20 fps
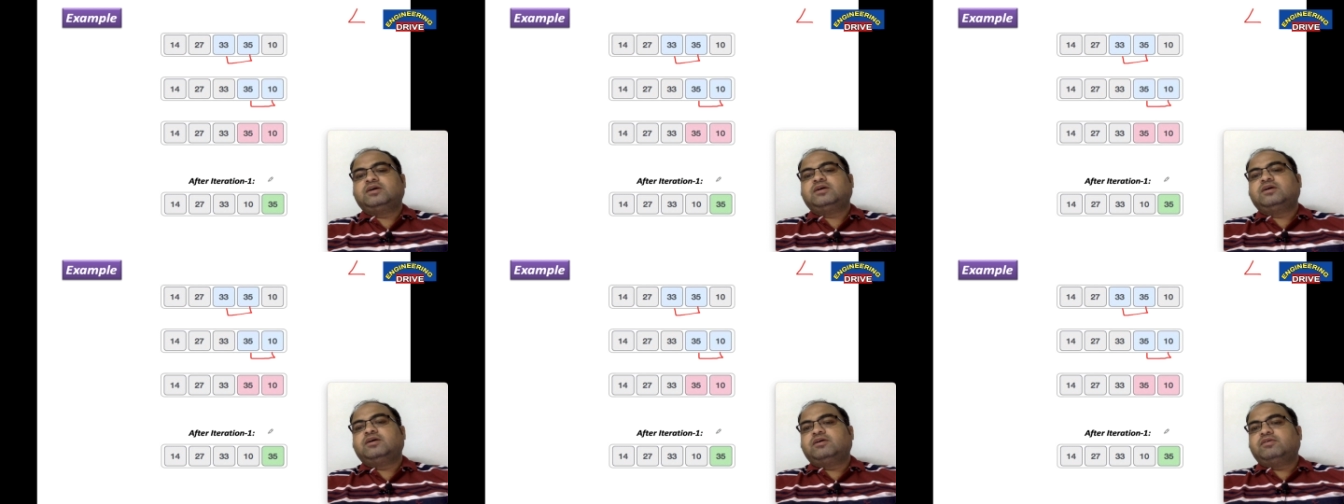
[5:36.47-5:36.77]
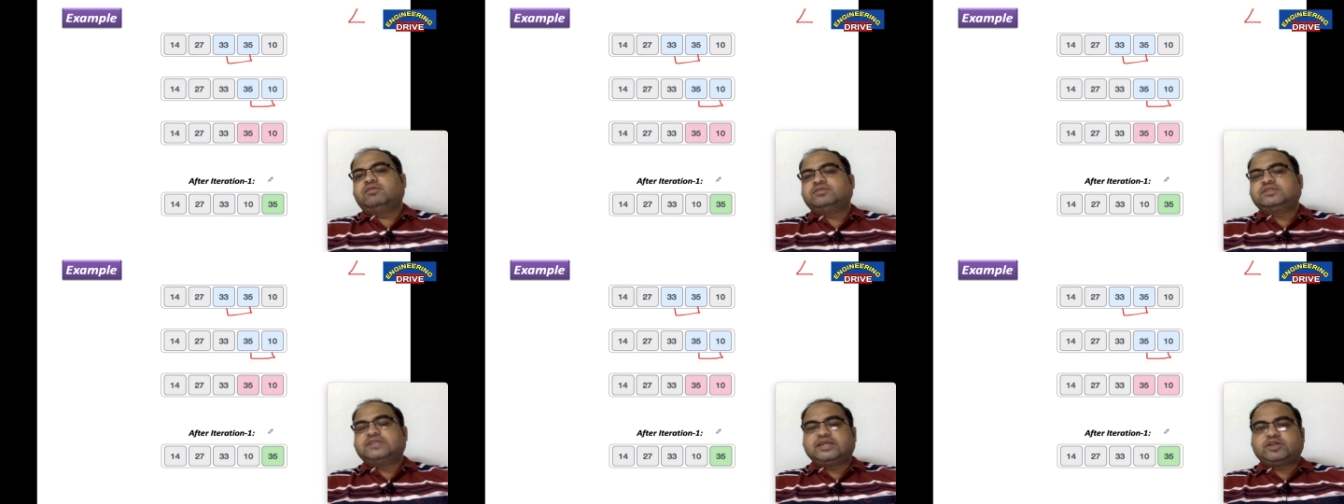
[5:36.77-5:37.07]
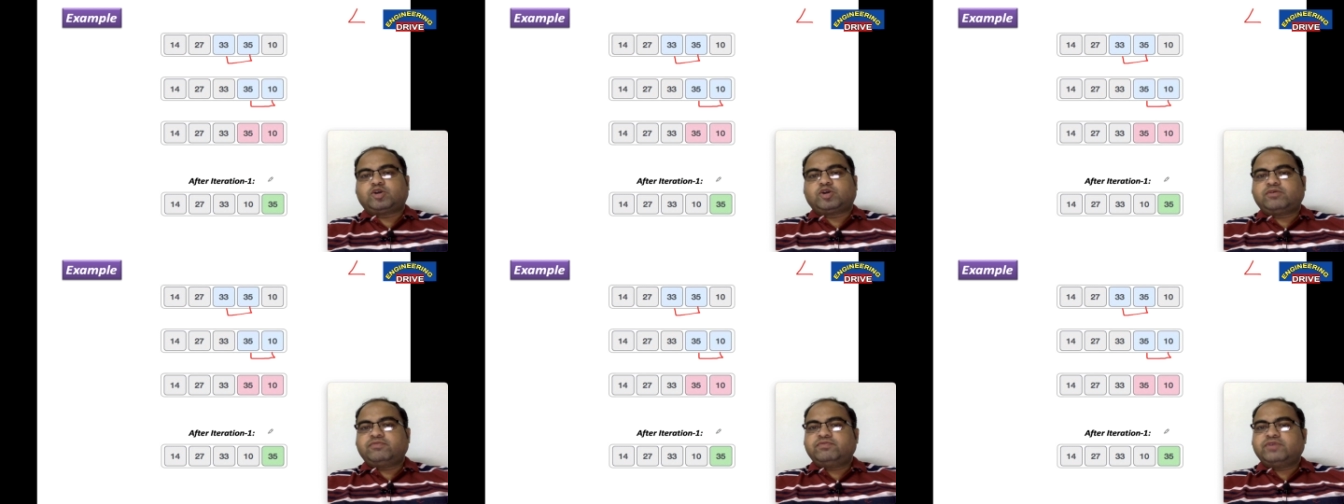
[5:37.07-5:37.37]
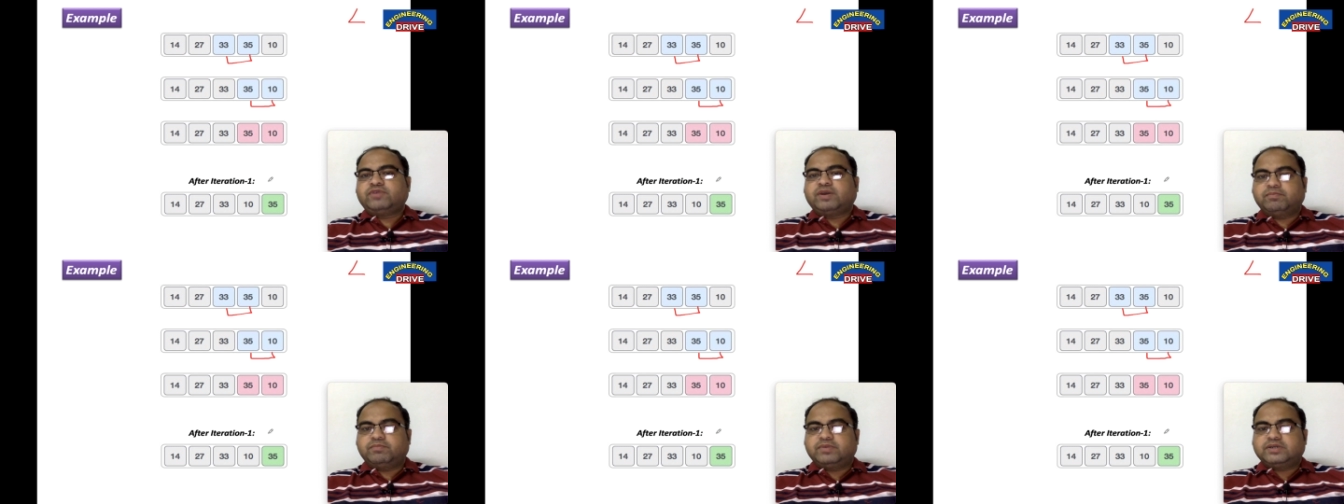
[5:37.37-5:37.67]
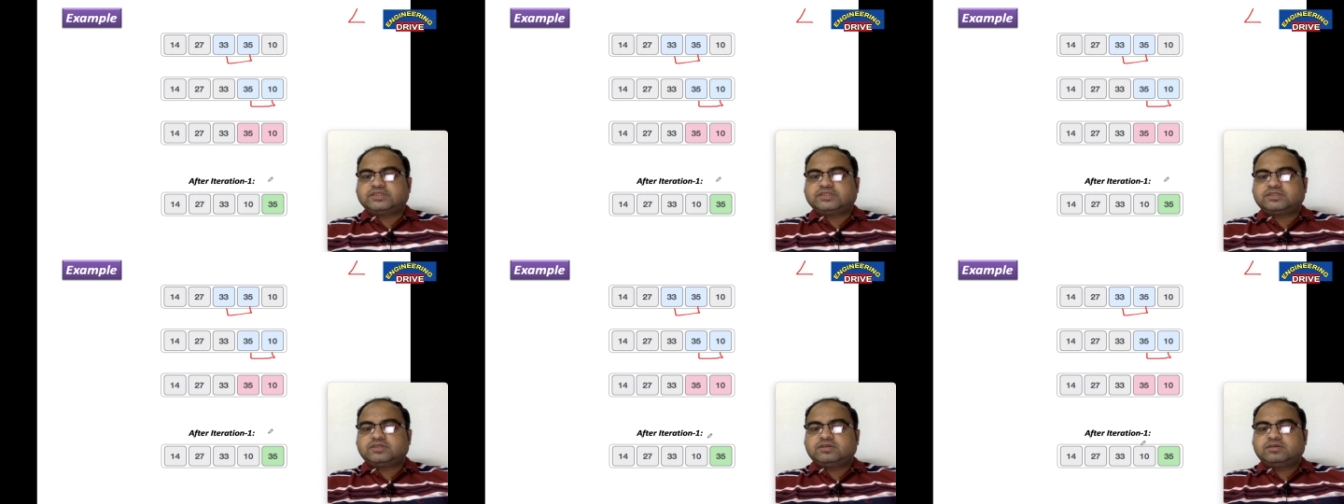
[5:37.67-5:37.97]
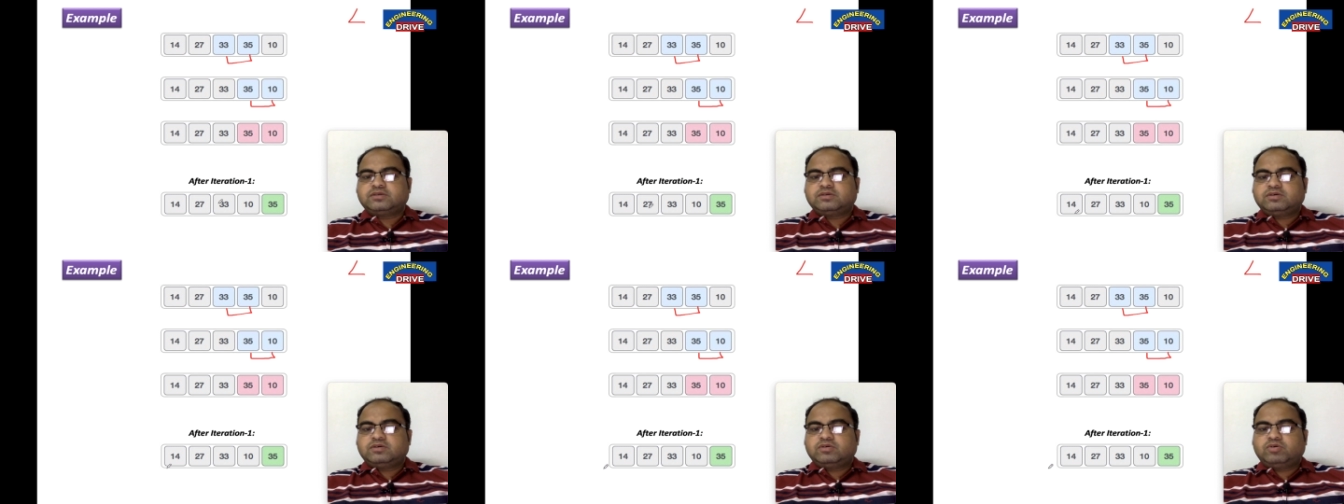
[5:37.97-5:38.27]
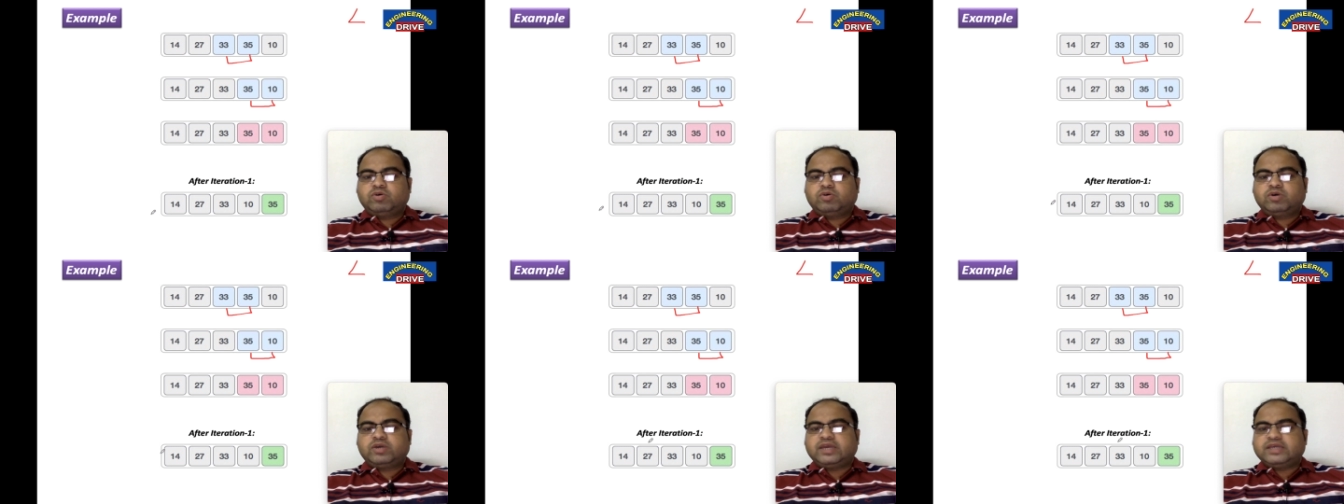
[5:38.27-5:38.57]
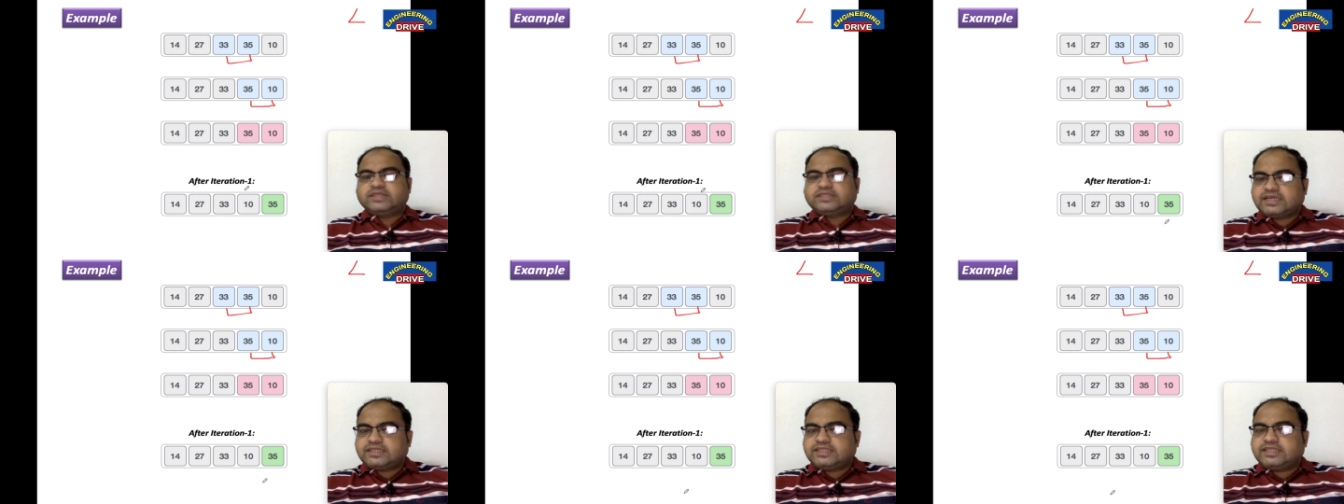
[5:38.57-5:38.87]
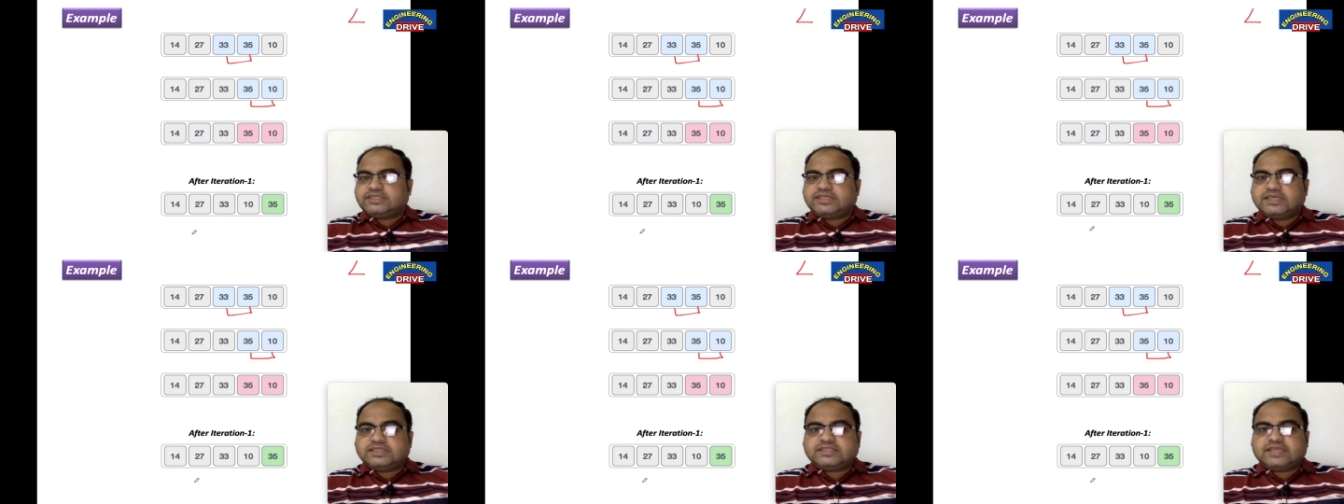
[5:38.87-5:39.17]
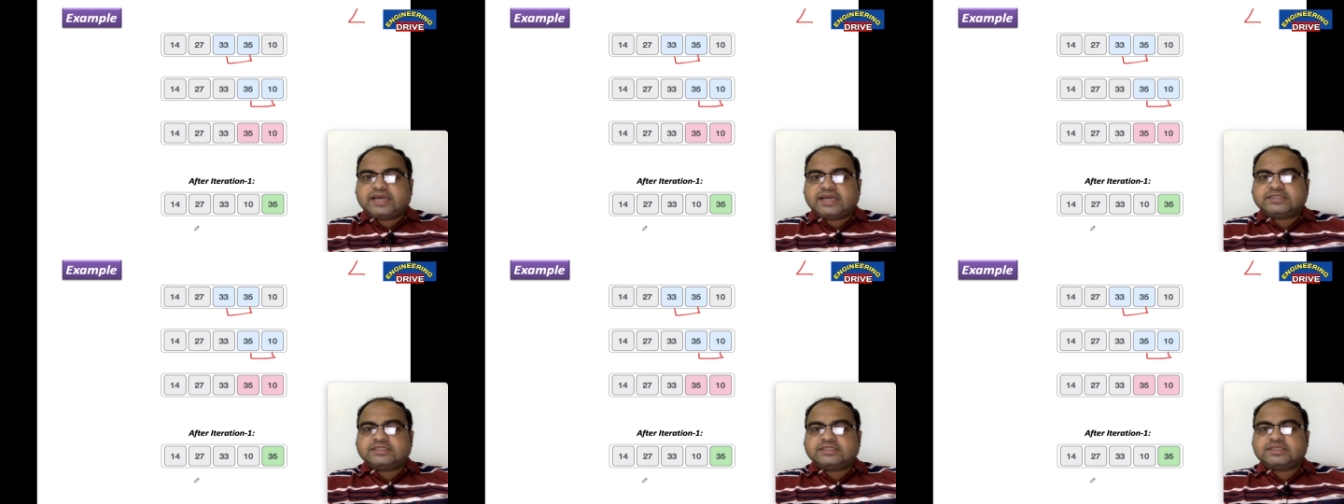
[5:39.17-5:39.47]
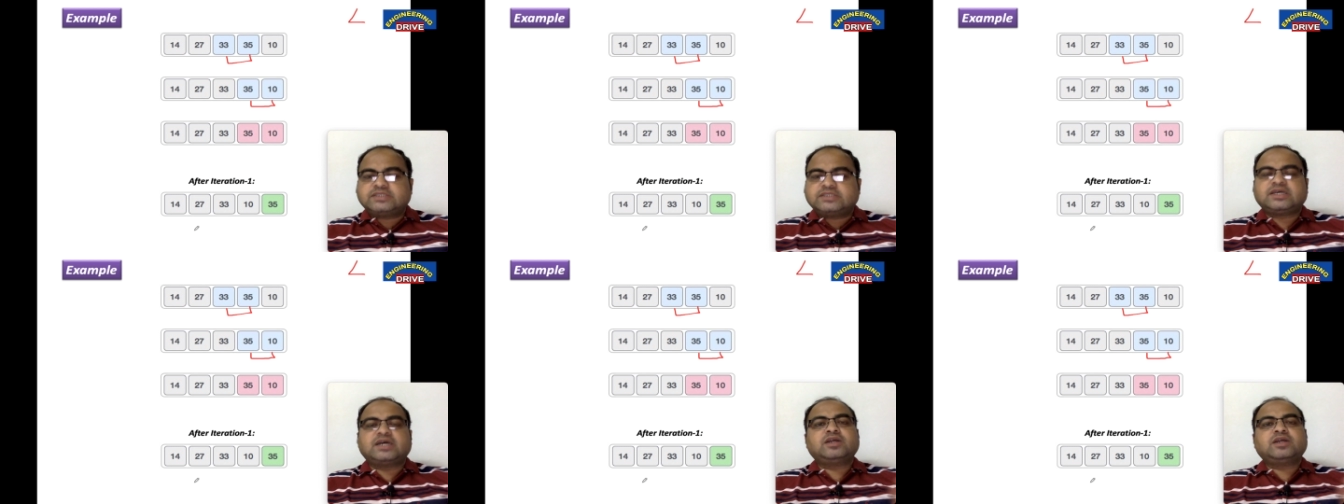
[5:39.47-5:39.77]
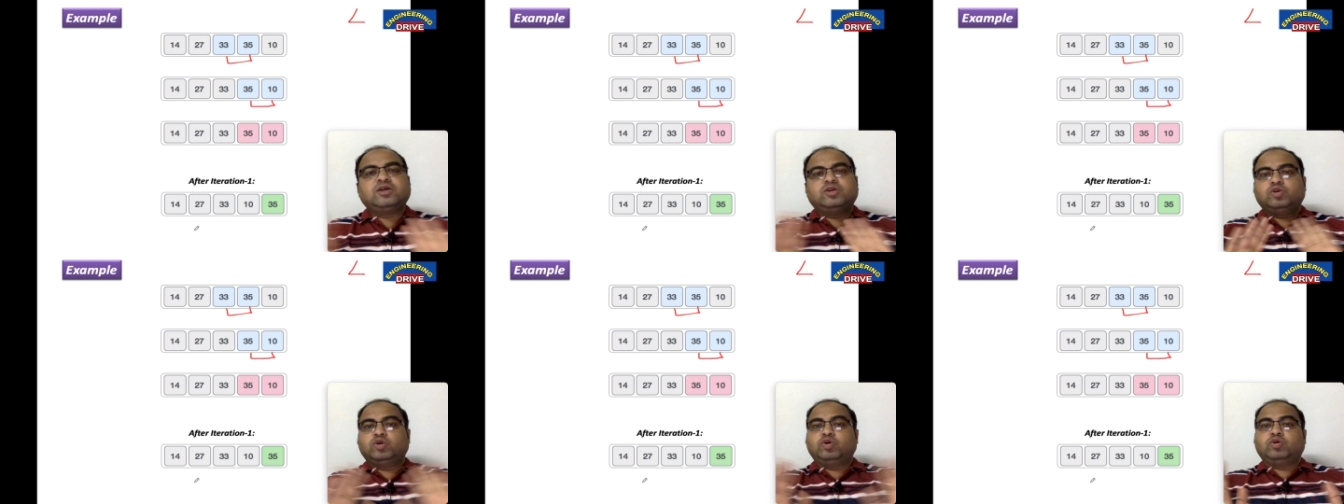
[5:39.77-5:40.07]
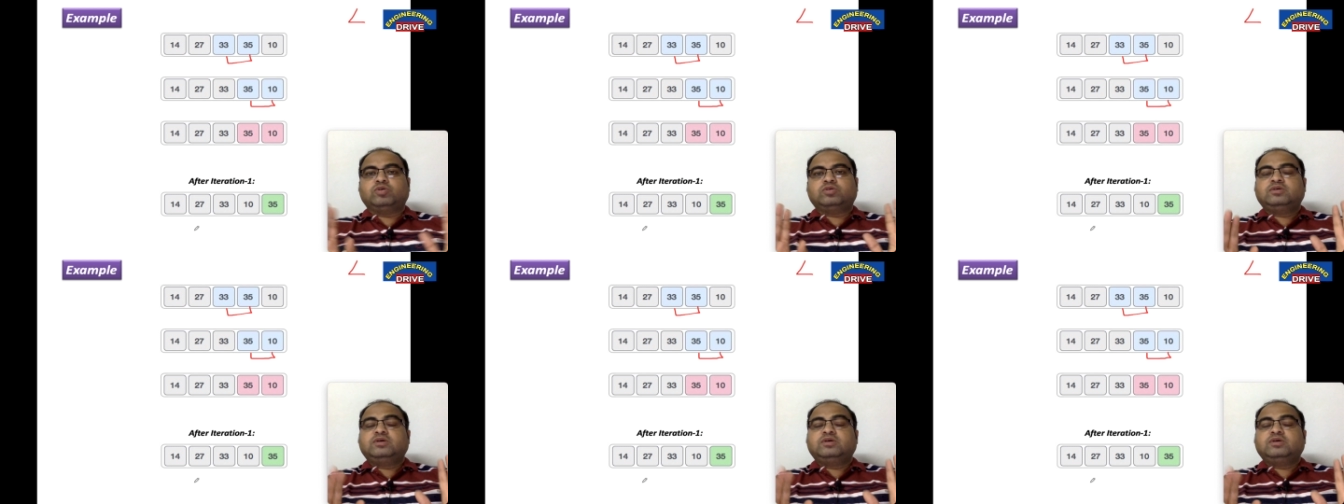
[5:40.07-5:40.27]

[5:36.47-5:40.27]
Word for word: set of numbers okay sir this is the answer sir no